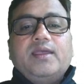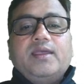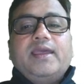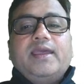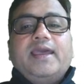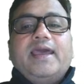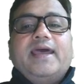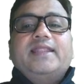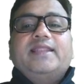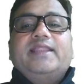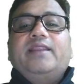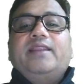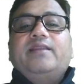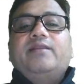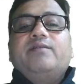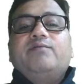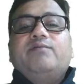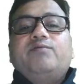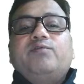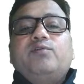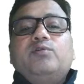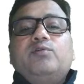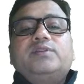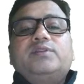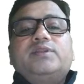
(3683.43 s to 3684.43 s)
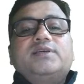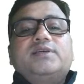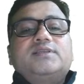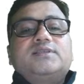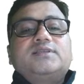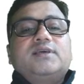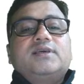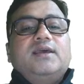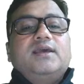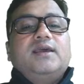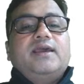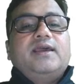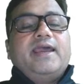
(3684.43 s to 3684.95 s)
And then fourth is
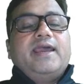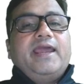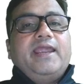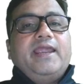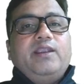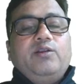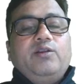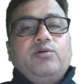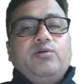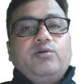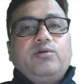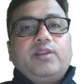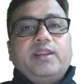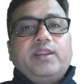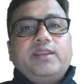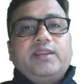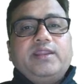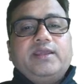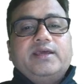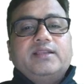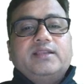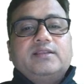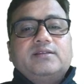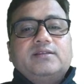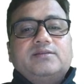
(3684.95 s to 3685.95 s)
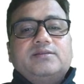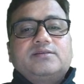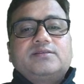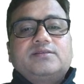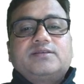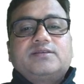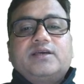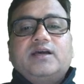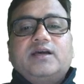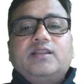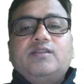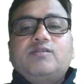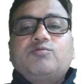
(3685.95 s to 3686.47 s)
endocranial
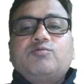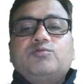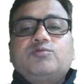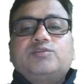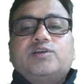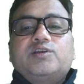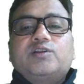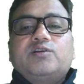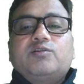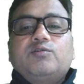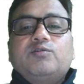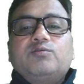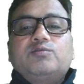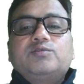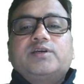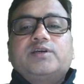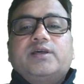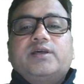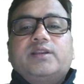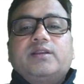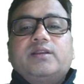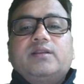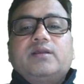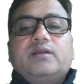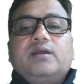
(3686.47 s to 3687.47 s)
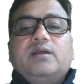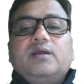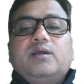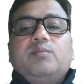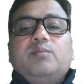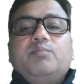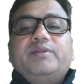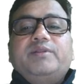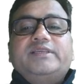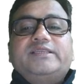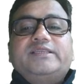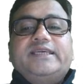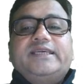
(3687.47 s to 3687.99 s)
skull suture closure
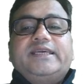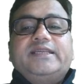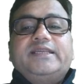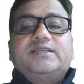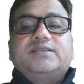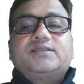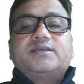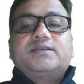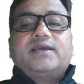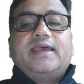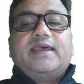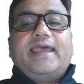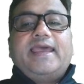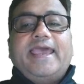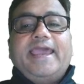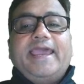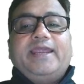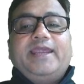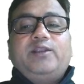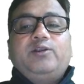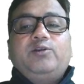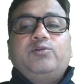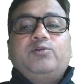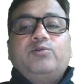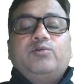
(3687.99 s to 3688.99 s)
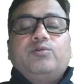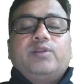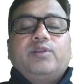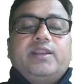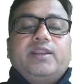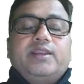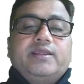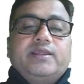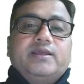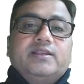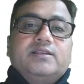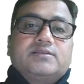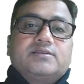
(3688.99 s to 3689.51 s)
precedes
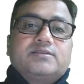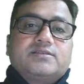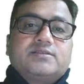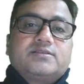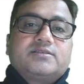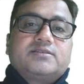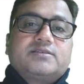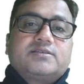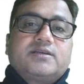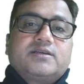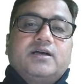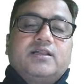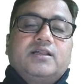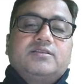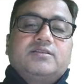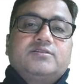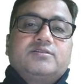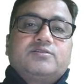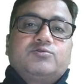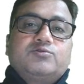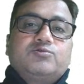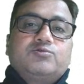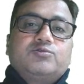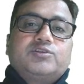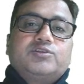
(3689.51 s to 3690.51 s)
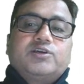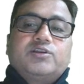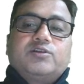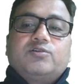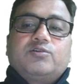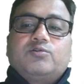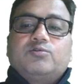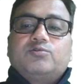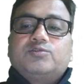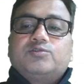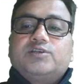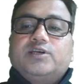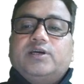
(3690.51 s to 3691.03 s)
ectocranial skull suture
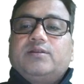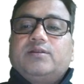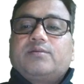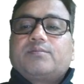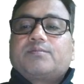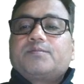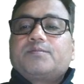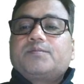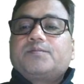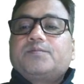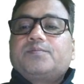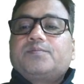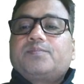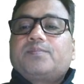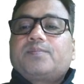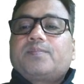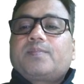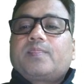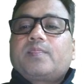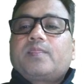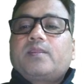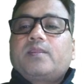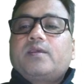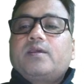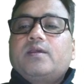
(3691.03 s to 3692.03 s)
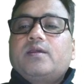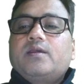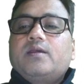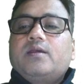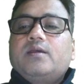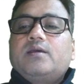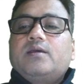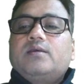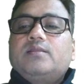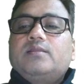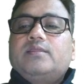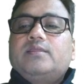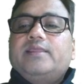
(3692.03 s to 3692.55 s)
closure.
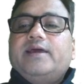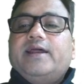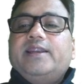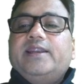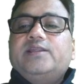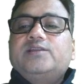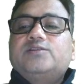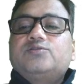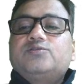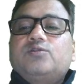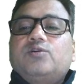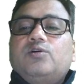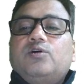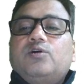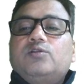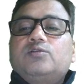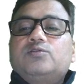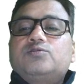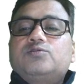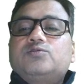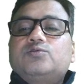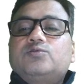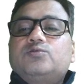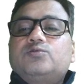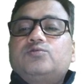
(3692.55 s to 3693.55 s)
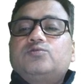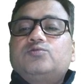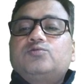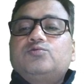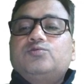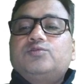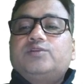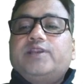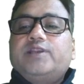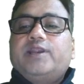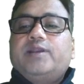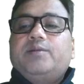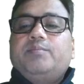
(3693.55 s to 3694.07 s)
That is also true
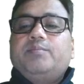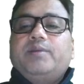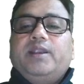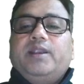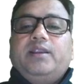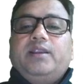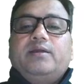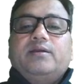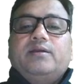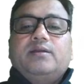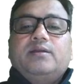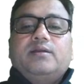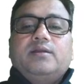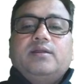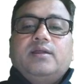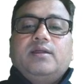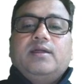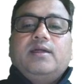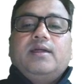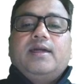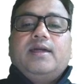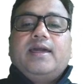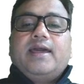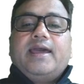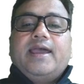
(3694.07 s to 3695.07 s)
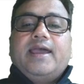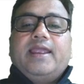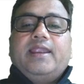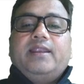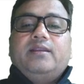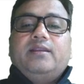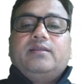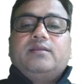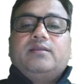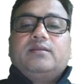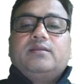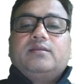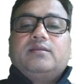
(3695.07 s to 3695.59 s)
statement, and
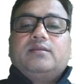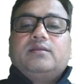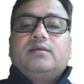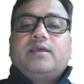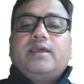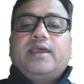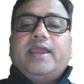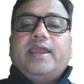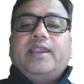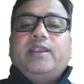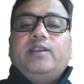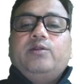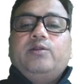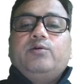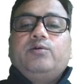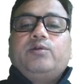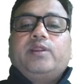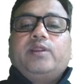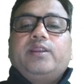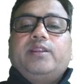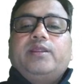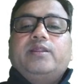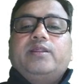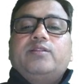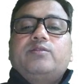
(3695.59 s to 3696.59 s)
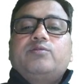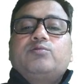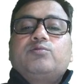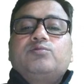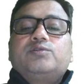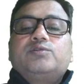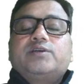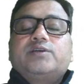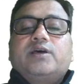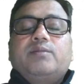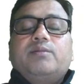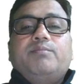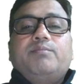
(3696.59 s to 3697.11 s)
endocranial
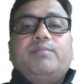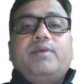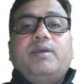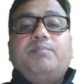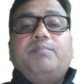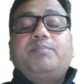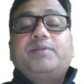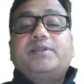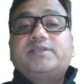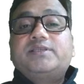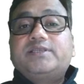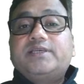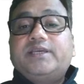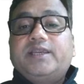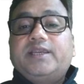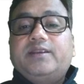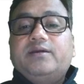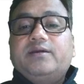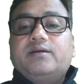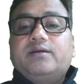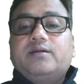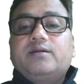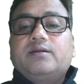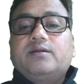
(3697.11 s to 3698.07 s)
suture may precede